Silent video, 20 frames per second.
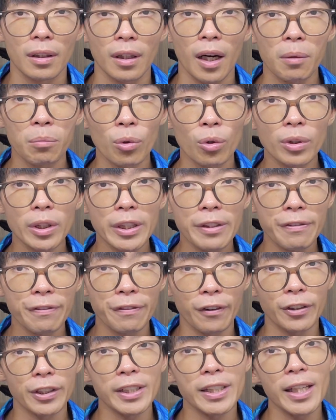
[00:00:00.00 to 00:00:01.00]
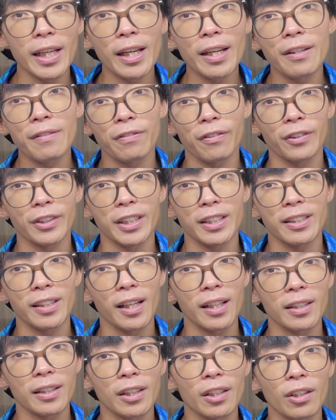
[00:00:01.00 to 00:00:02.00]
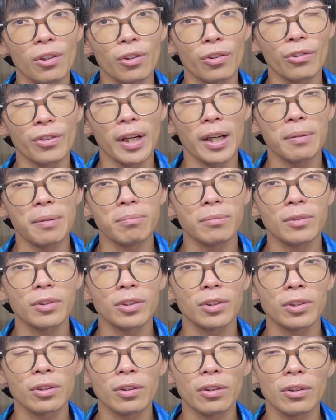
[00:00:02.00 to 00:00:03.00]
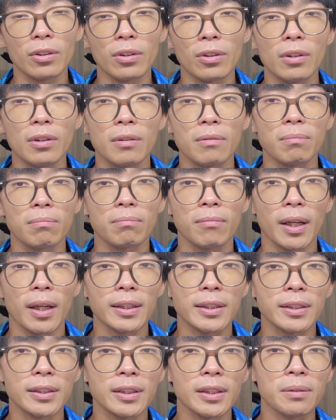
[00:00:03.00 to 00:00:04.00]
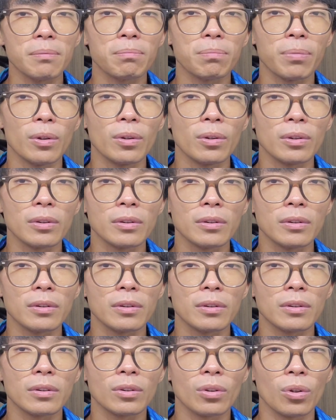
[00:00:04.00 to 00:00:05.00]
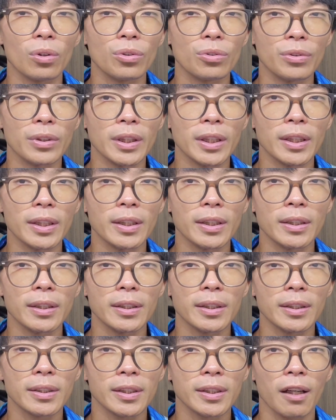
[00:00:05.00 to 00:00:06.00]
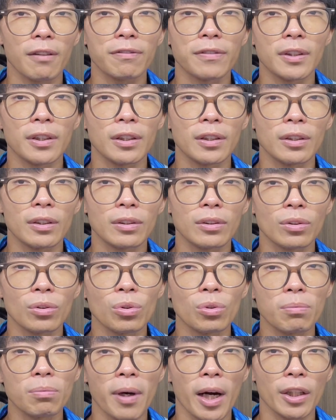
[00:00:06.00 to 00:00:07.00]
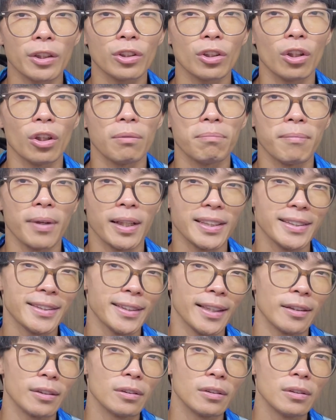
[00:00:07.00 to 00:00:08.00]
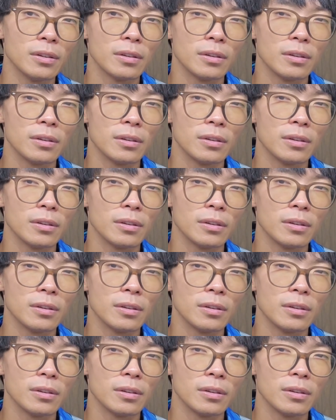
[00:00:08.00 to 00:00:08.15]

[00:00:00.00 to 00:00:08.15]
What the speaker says: I'm only 49 kilogram, so my seat bone don't really suffer too much on my saddle.